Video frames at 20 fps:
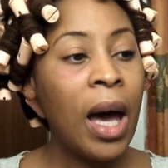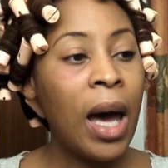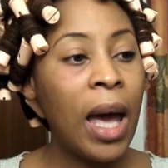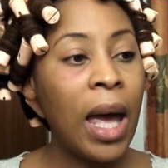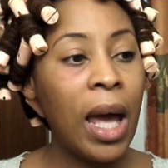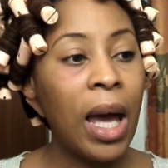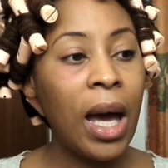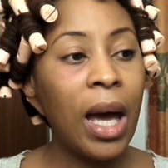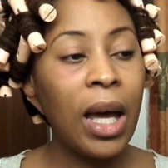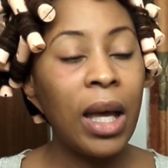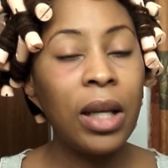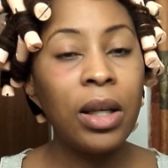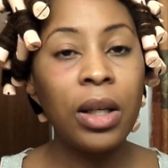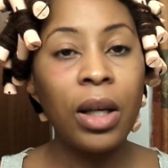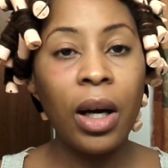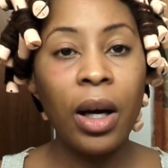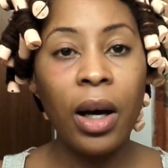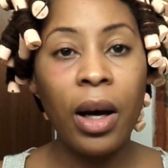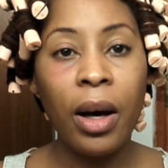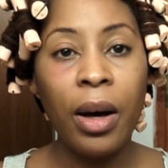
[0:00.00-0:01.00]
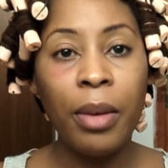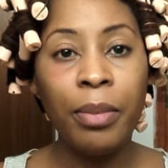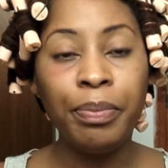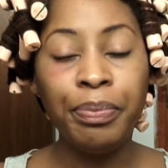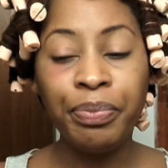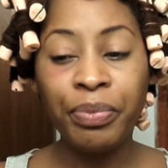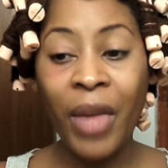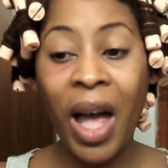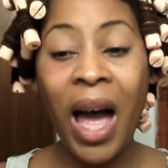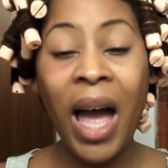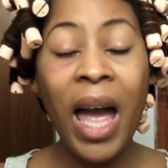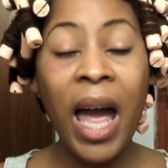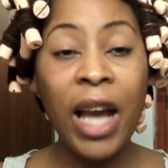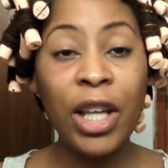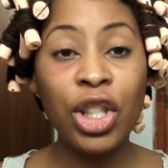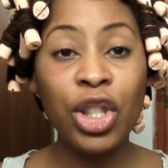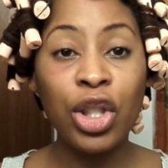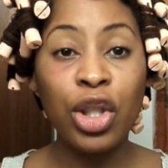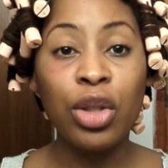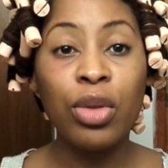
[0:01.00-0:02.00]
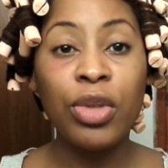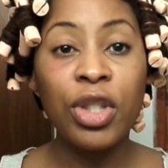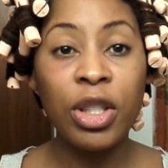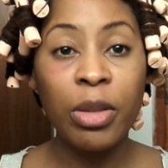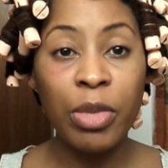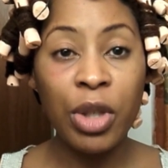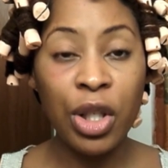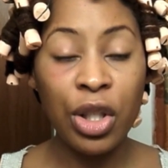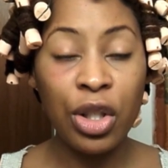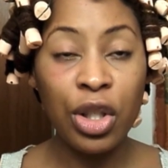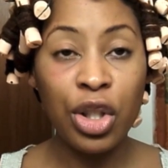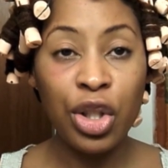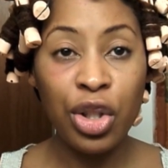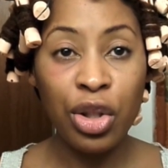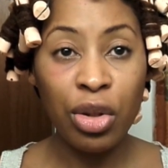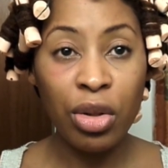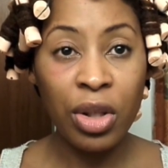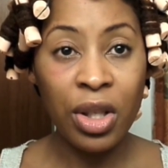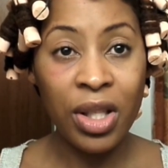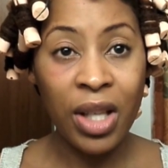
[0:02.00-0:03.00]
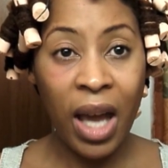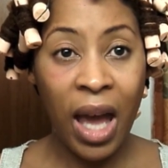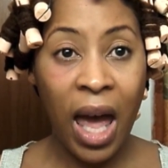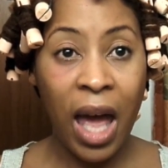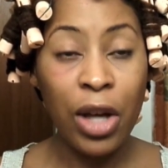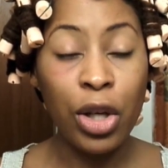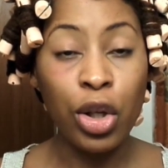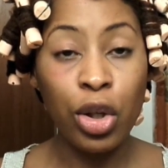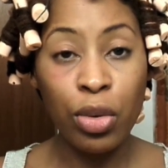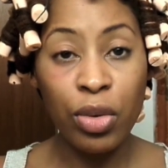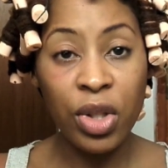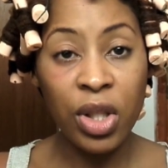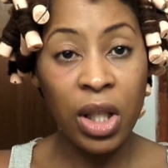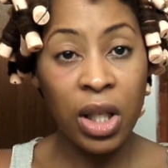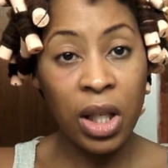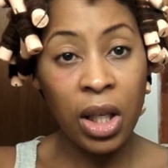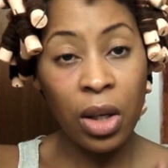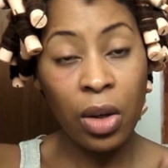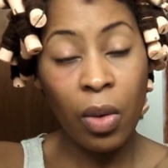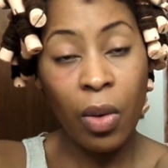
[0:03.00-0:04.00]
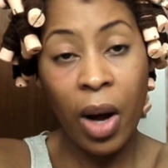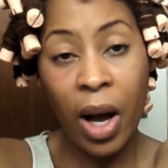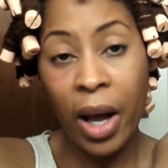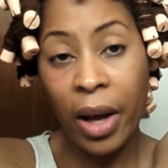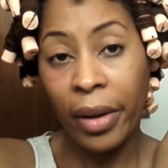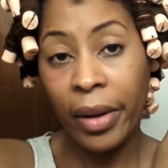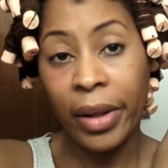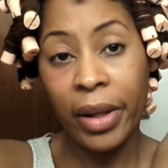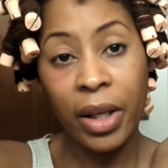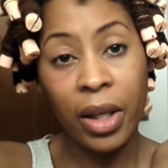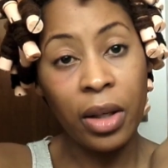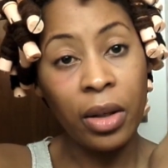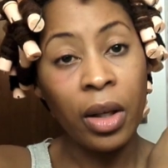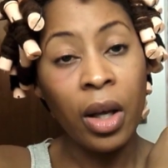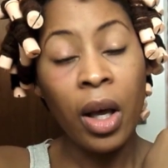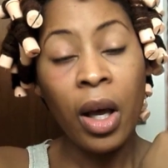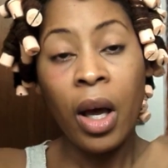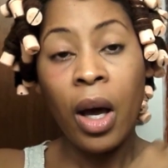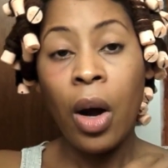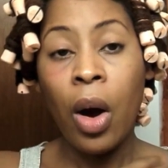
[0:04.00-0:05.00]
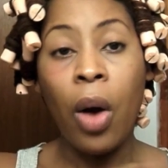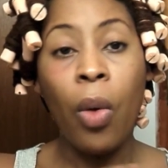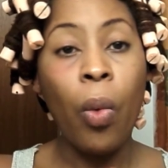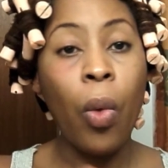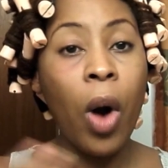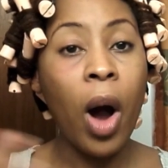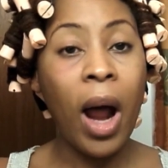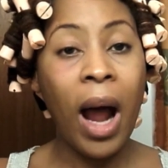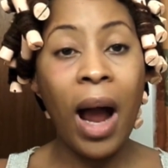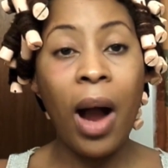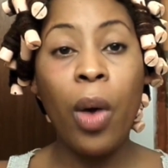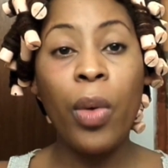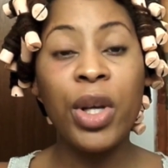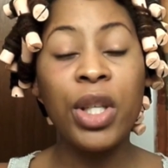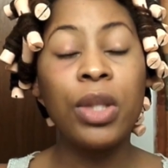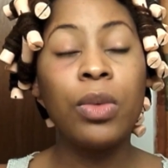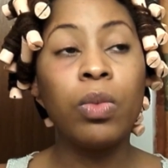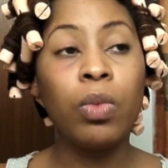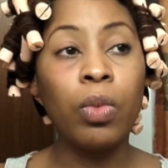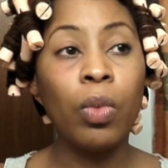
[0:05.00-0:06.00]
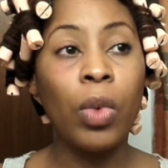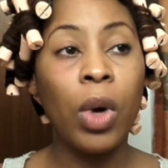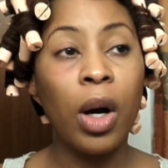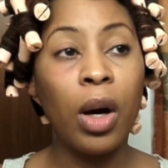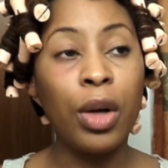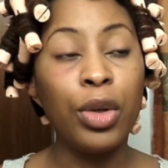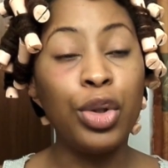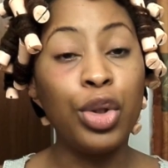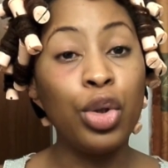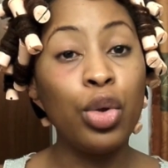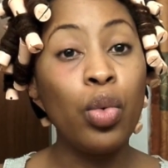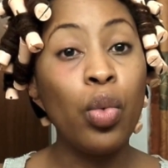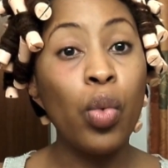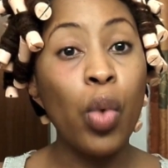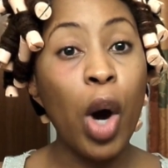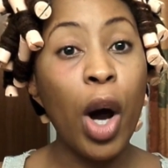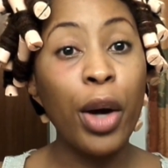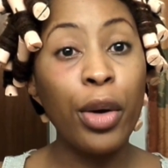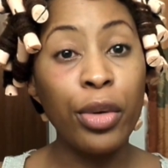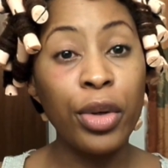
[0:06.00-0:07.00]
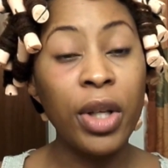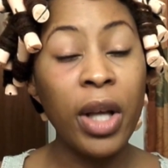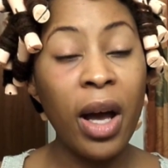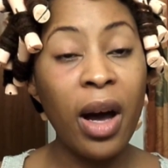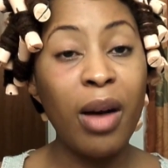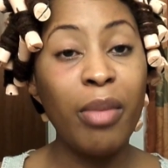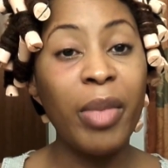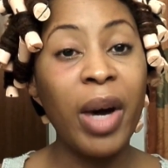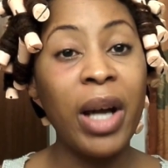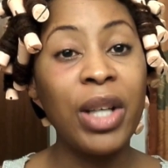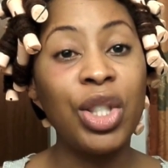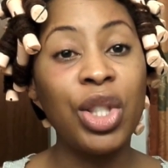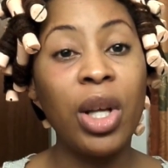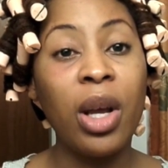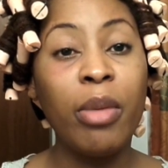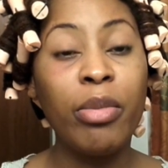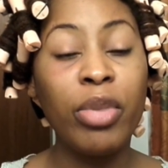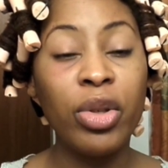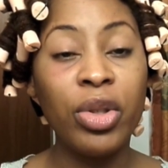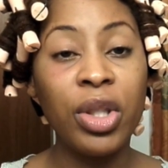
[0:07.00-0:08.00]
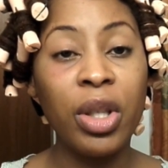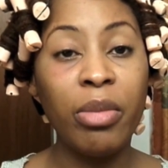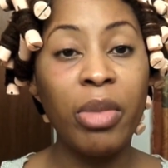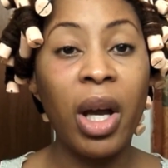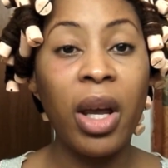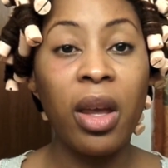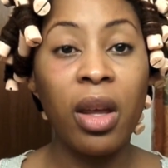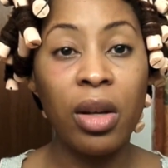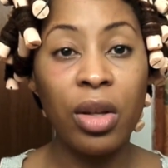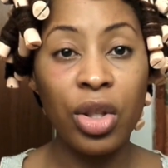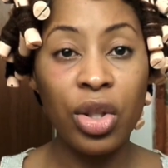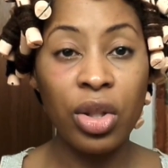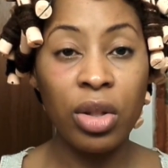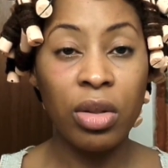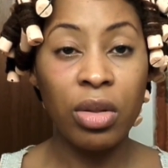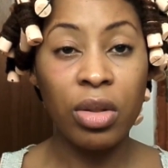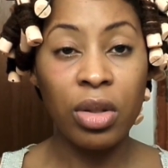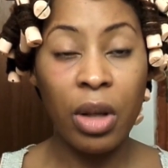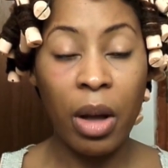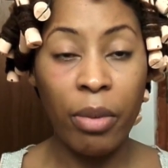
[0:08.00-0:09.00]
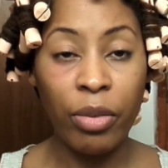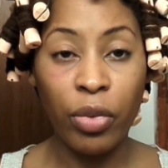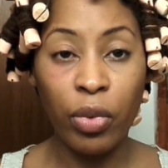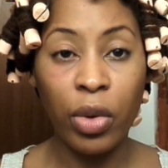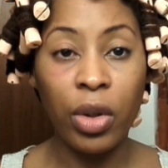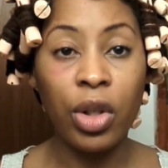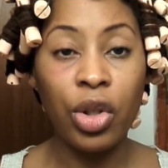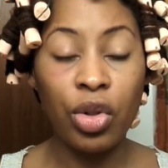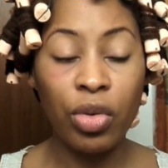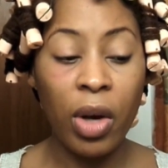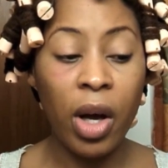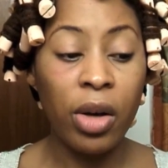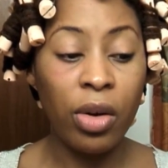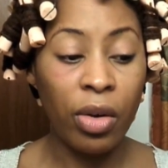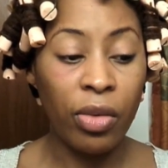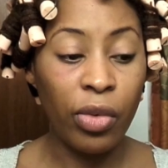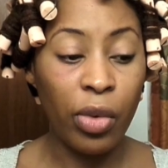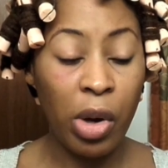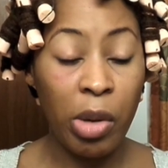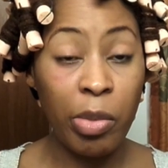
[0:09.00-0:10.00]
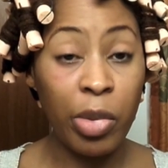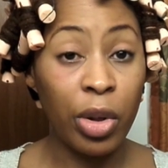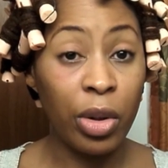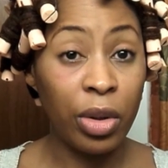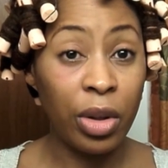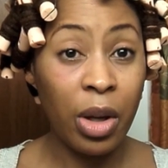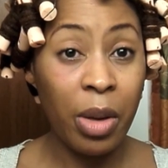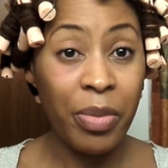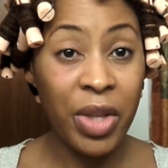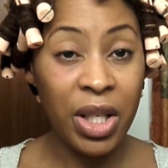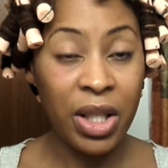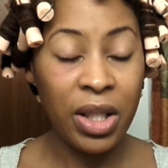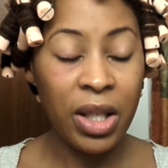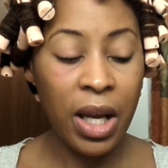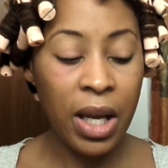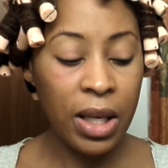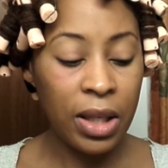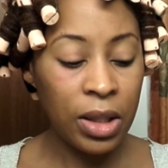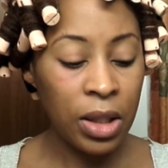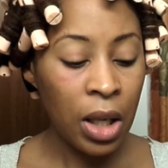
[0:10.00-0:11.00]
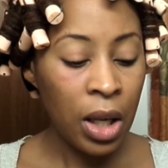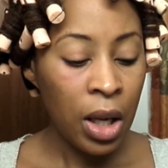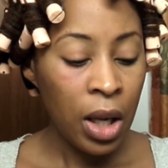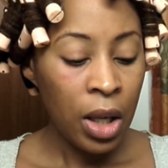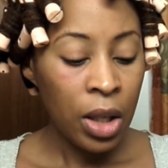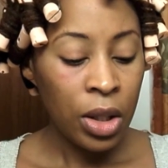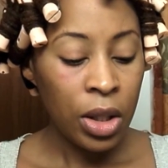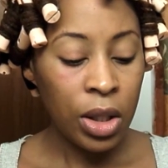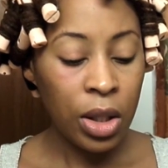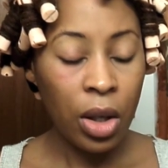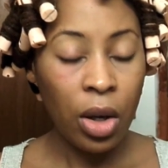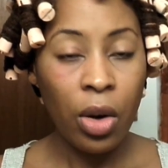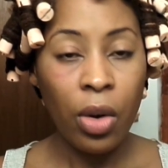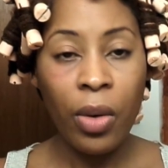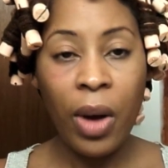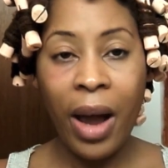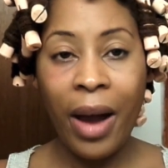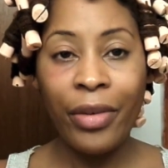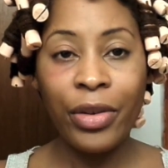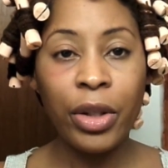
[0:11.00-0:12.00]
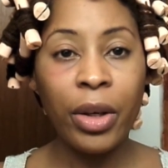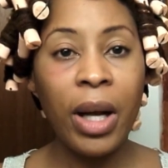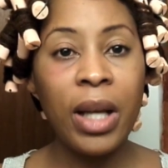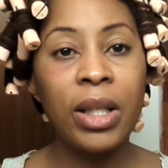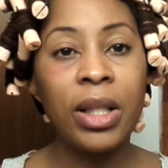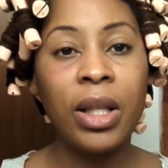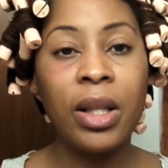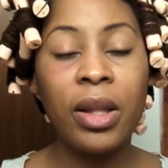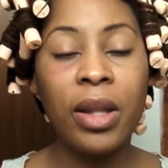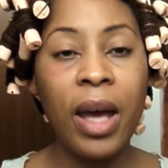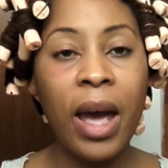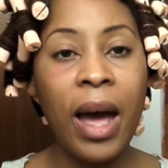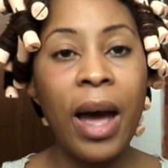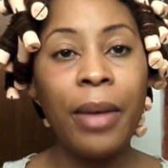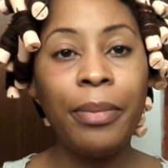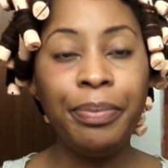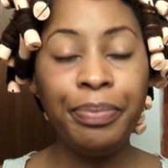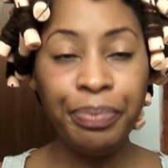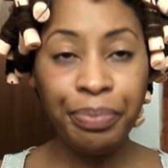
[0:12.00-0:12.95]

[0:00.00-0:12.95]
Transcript: And I actually used some conditioner because I hadn't used any in a while. Again, I always do water down my shampoos and my conditioners. I'm really trying to avoid buildup these days. So after I did that,